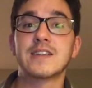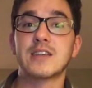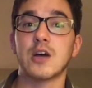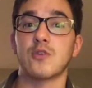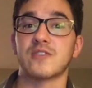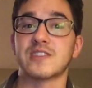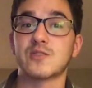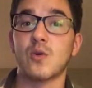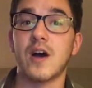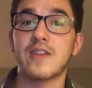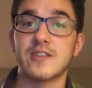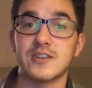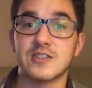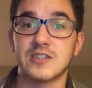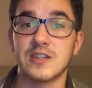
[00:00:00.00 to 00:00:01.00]
telling the squad
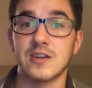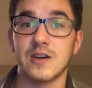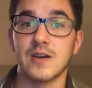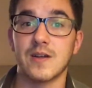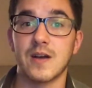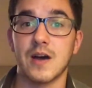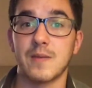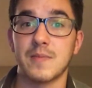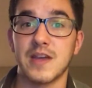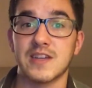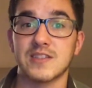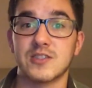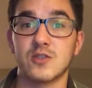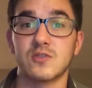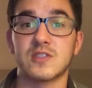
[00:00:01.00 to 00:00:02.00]
leaders to make
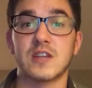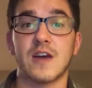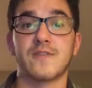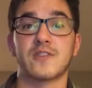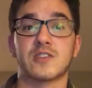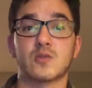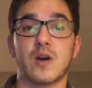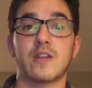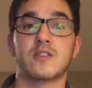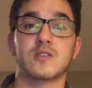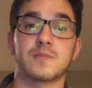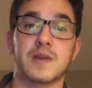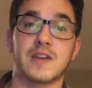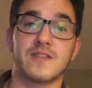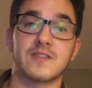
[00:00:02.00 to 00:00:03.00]
us do stuff, and the squad leaders
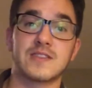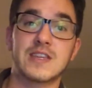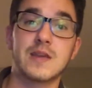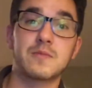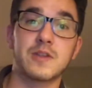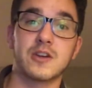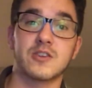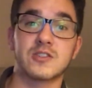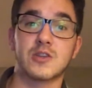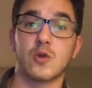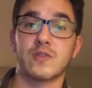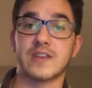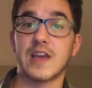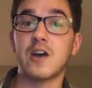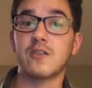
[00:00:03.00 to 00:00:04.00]
making the team leaders go
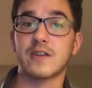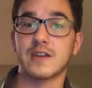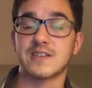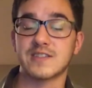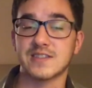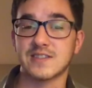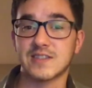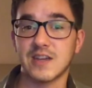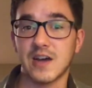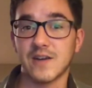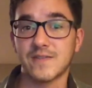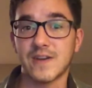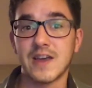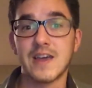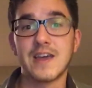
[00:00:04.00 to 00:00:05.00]
and yell at us and
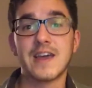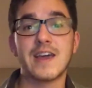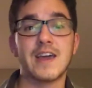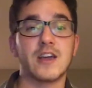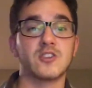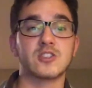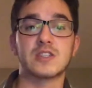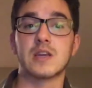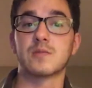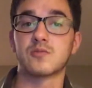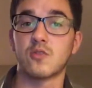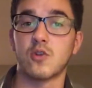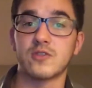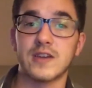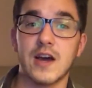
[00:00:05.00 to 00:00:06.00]
stuff, and it just keeps
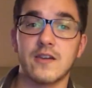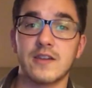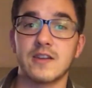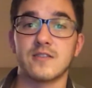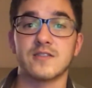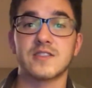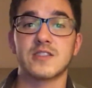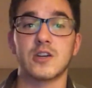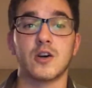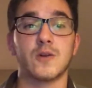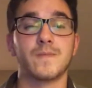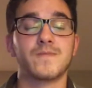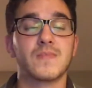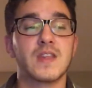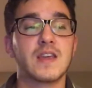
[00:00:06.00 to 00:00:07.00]
rolling downhill.
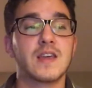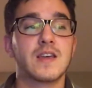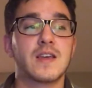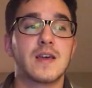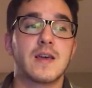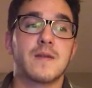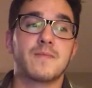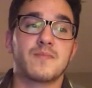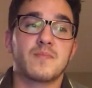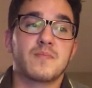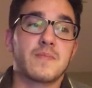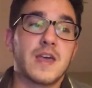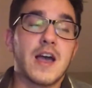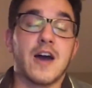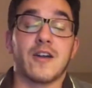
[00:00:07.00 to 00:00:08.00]
So,
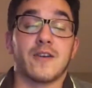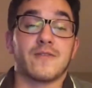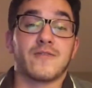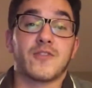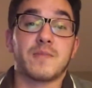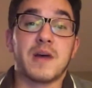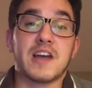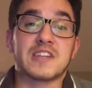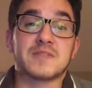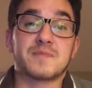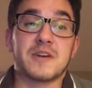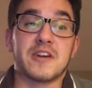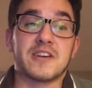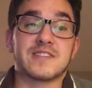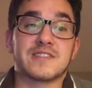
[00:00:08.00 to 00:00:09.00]
I don't know. From my
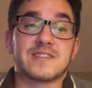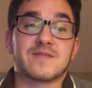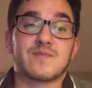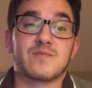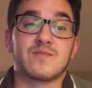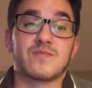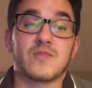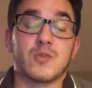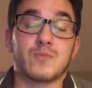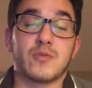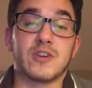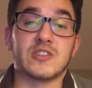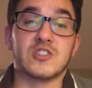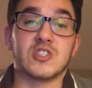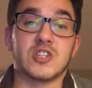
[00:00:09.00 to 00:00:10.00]
experience, they're
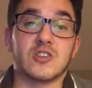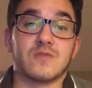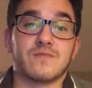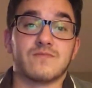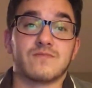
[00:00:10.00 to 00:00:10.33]
pretty chill.